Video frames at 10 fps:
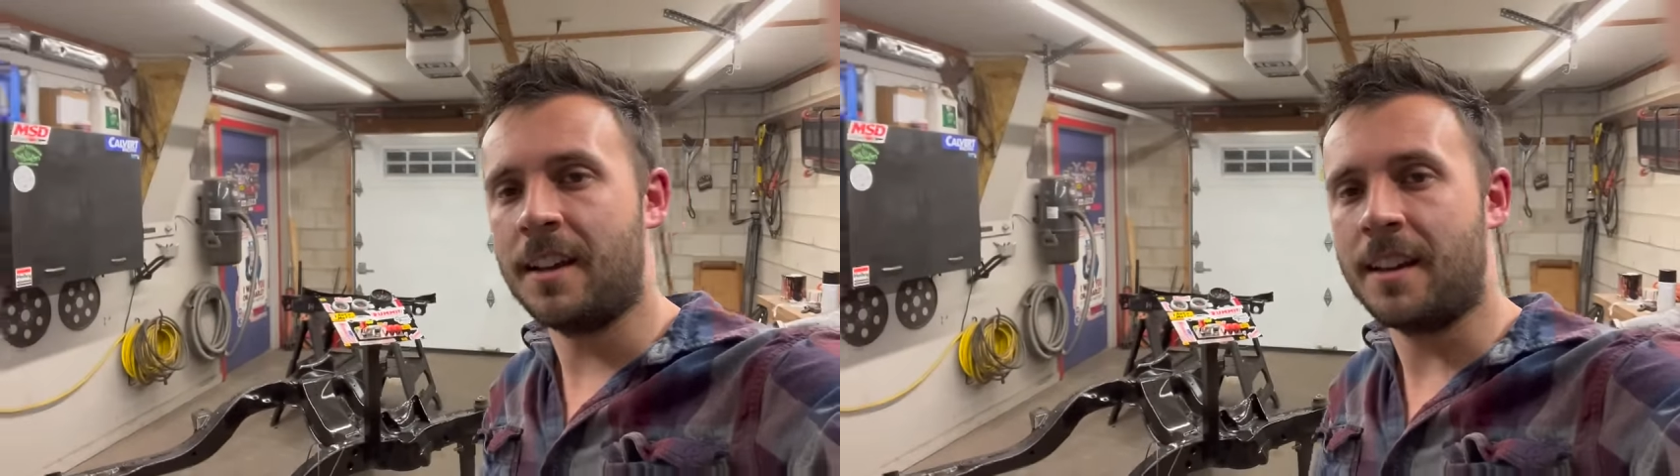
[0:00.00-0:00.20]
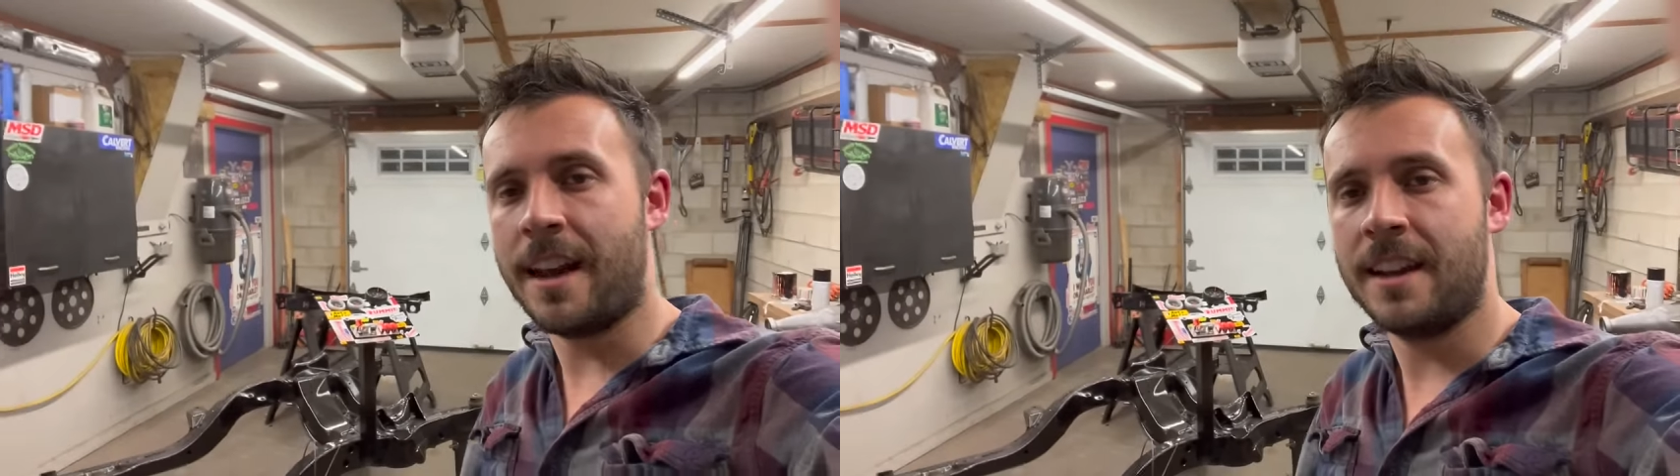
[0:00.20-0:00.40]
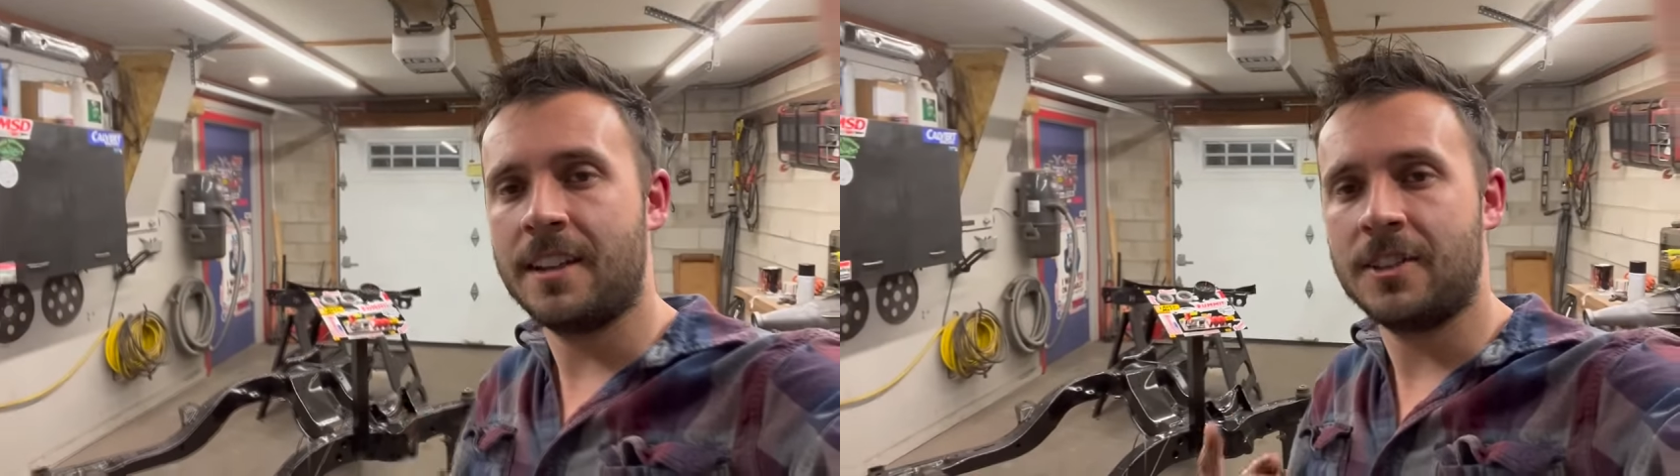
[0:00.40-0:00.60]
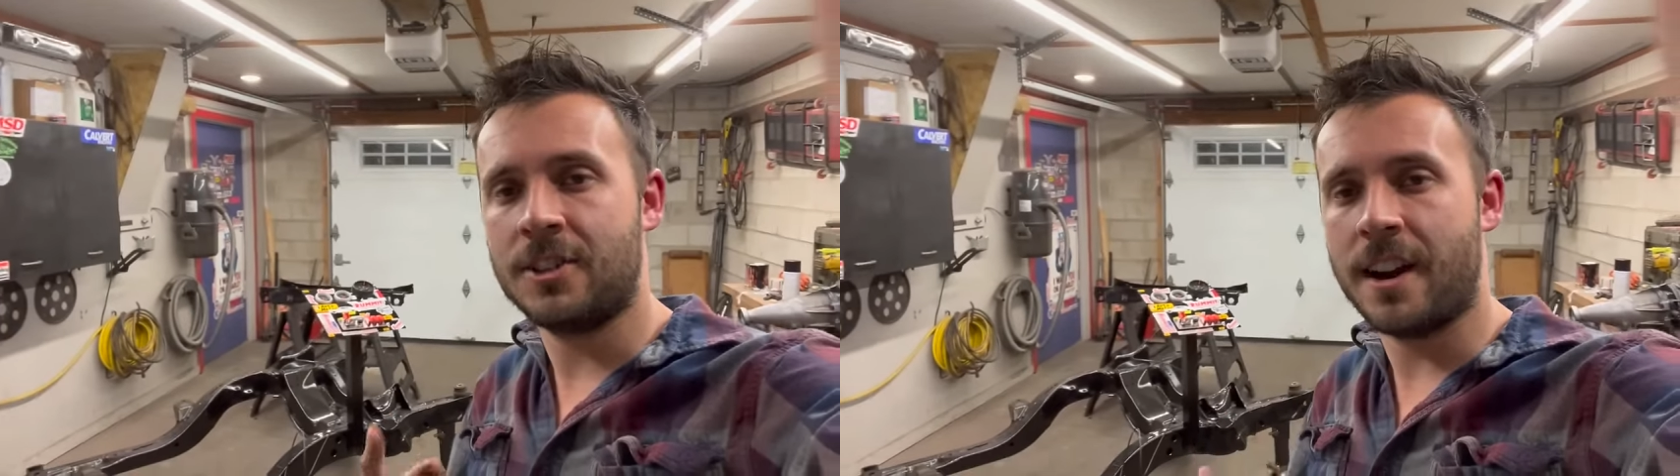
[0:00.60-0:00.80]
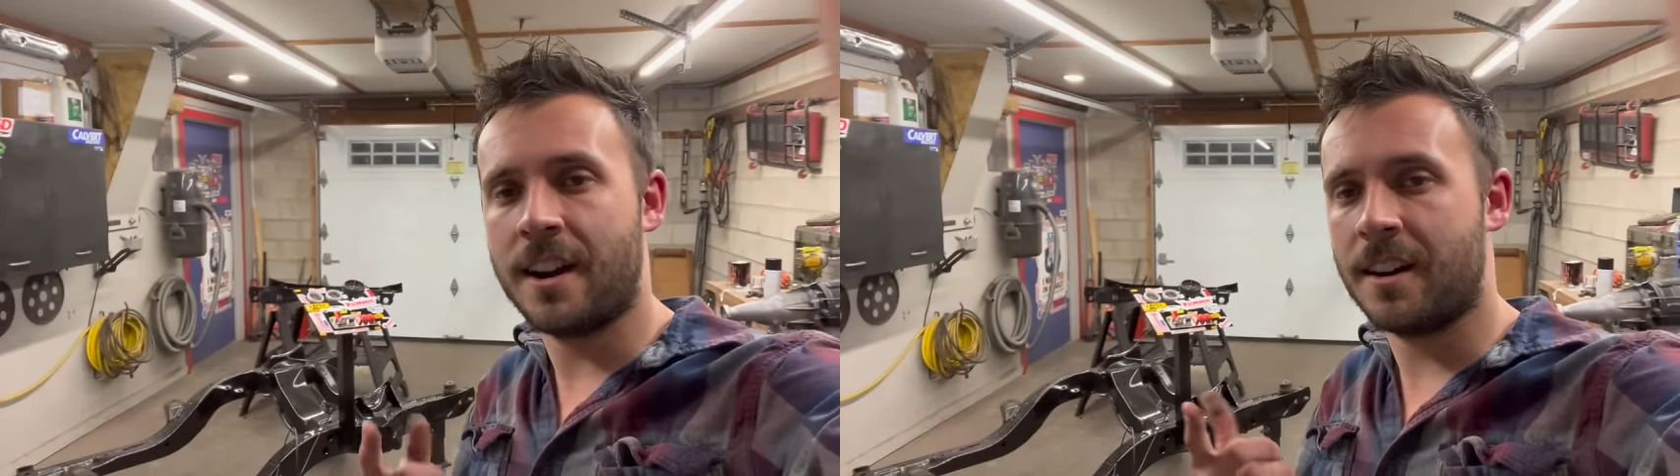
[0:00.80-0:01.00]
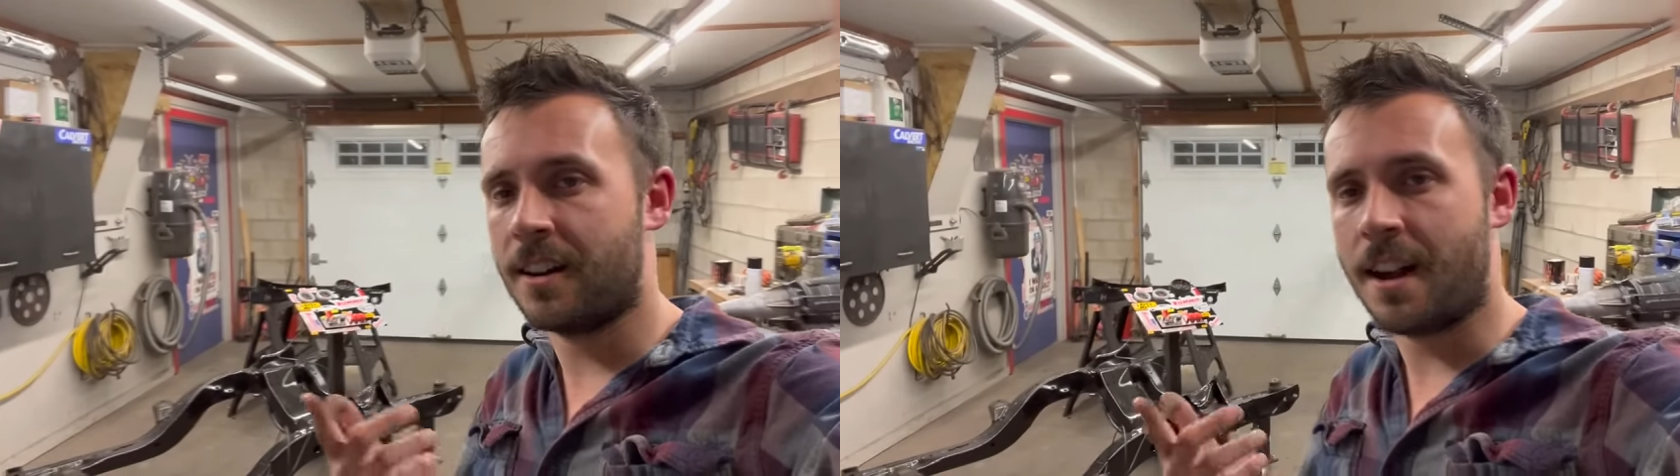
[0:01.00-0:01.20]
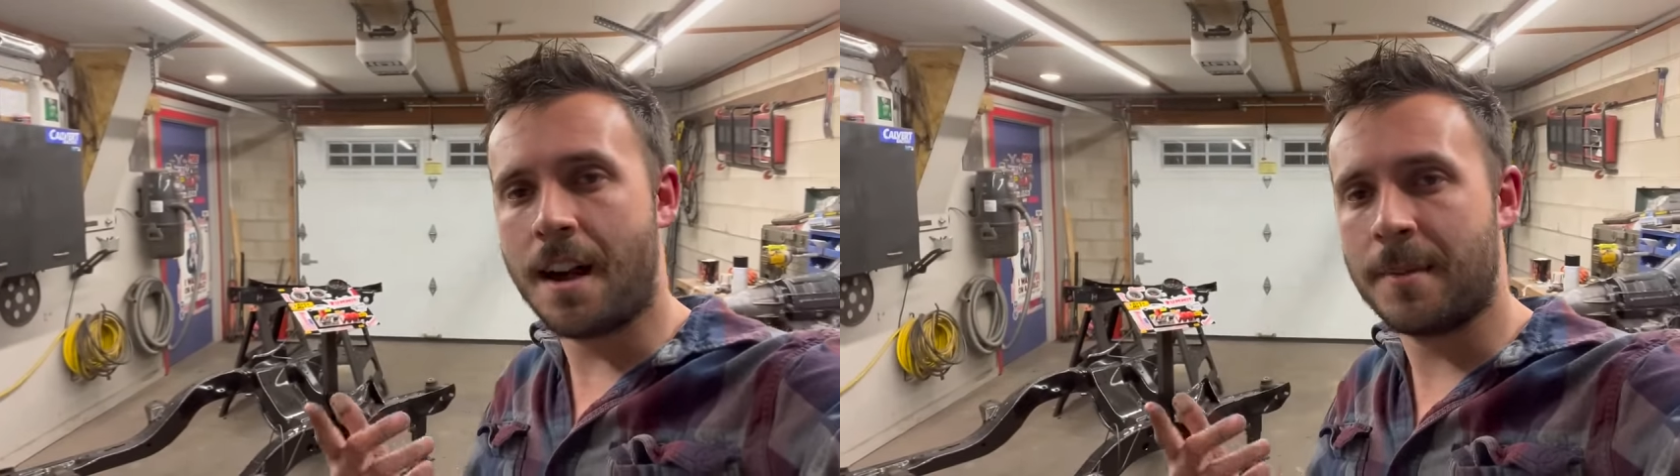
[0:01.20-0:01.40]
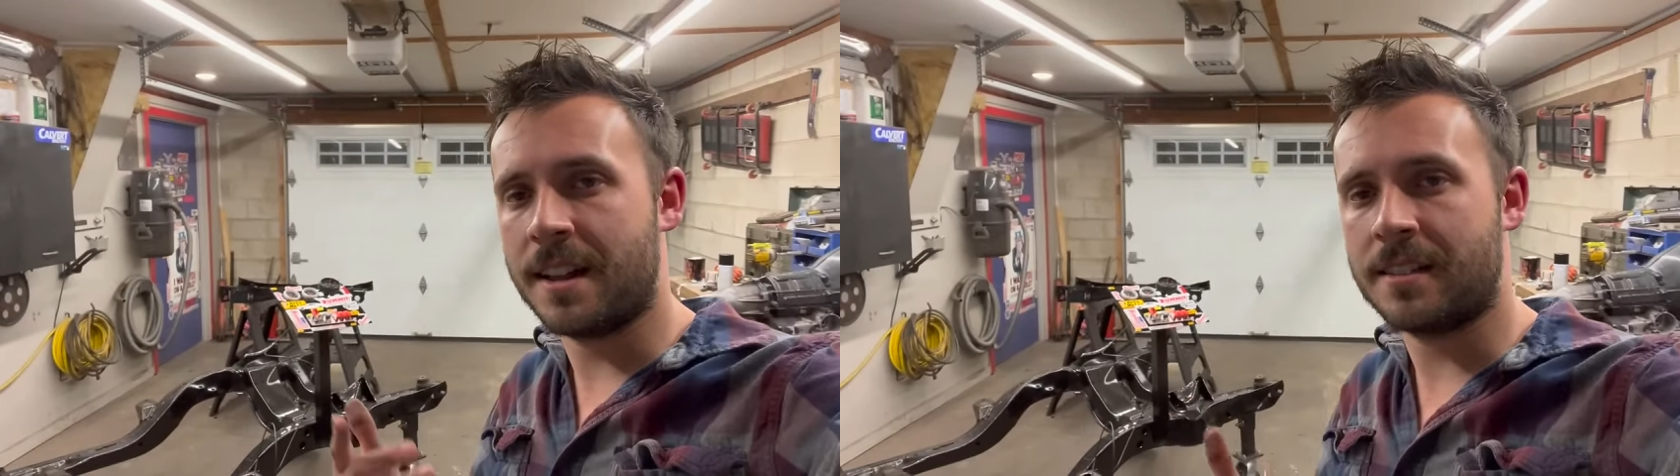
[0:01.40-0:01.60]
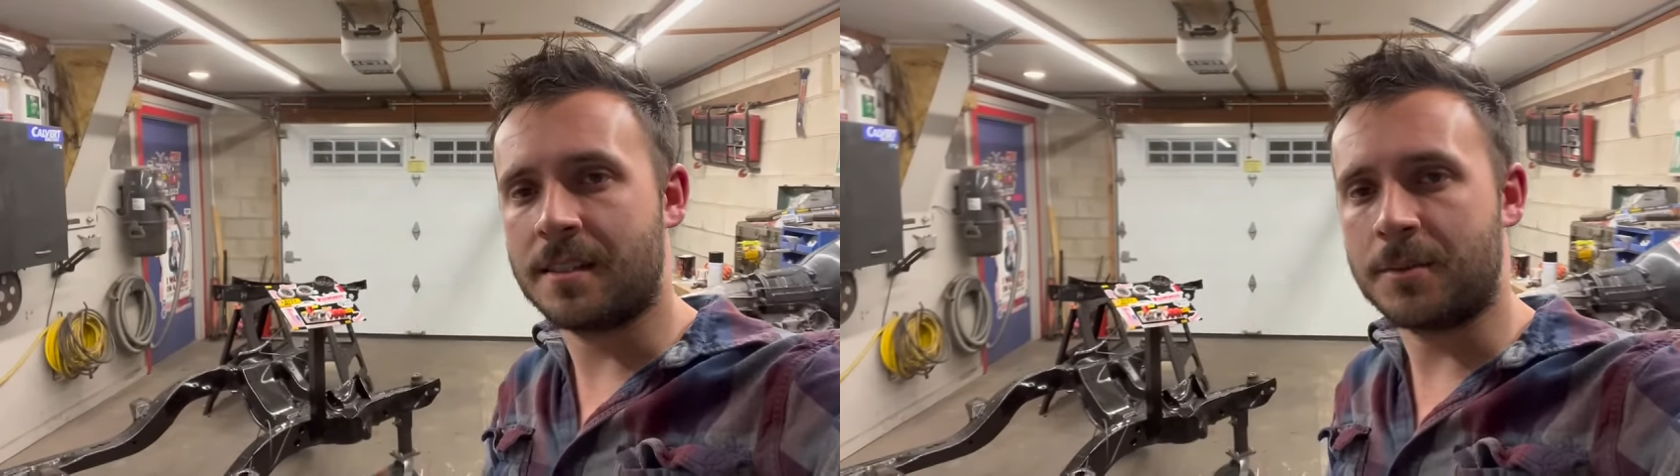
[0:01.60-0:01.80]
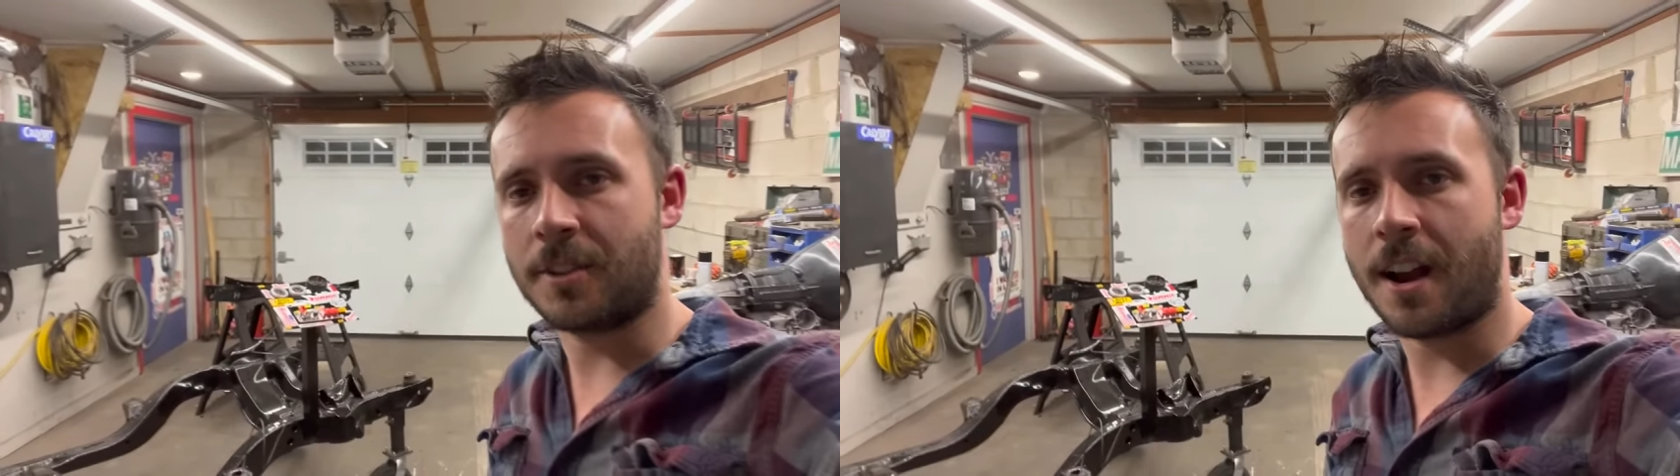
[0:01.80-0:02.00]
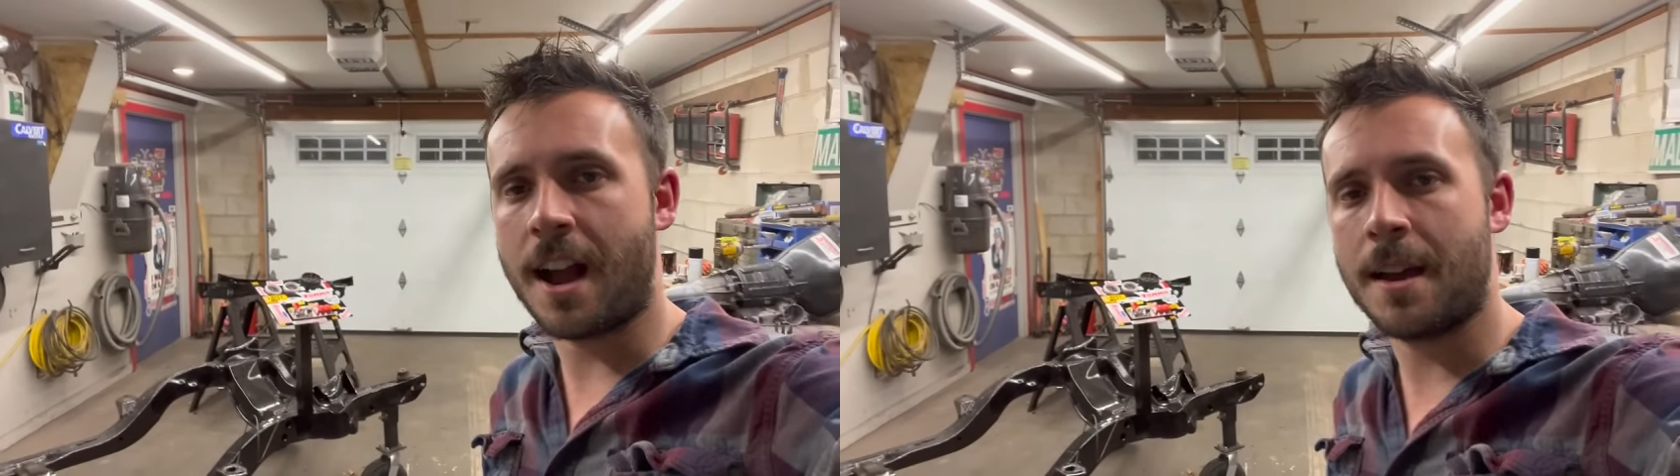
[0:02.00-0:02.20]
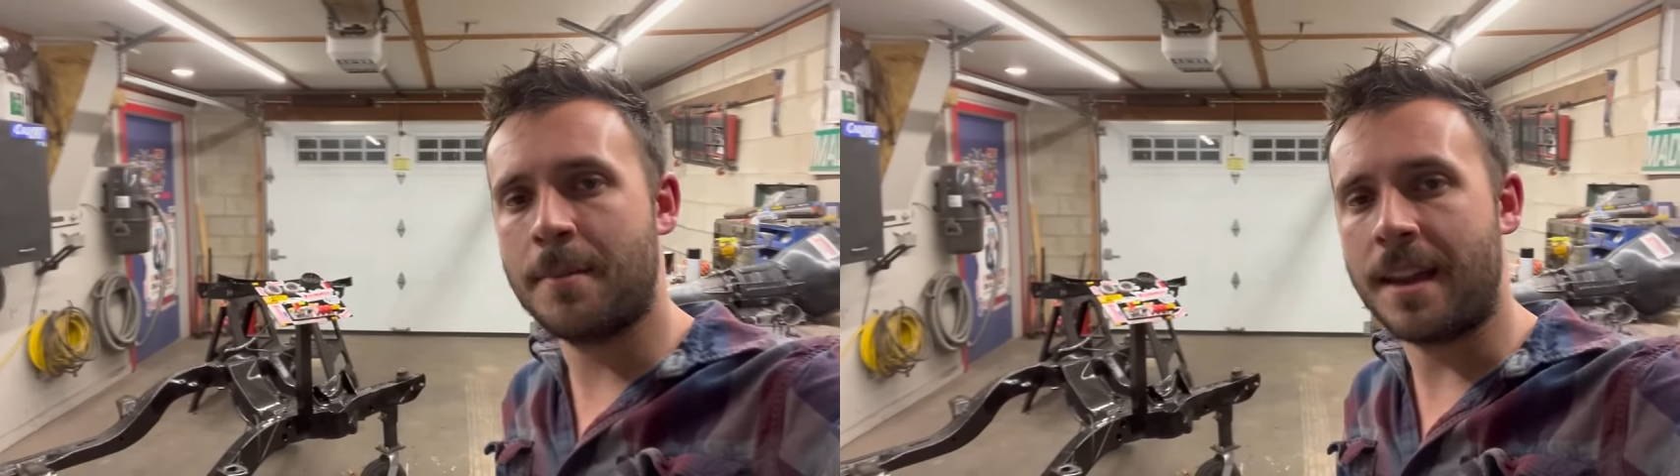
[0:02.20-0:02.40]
Like, share, comment, subscribe,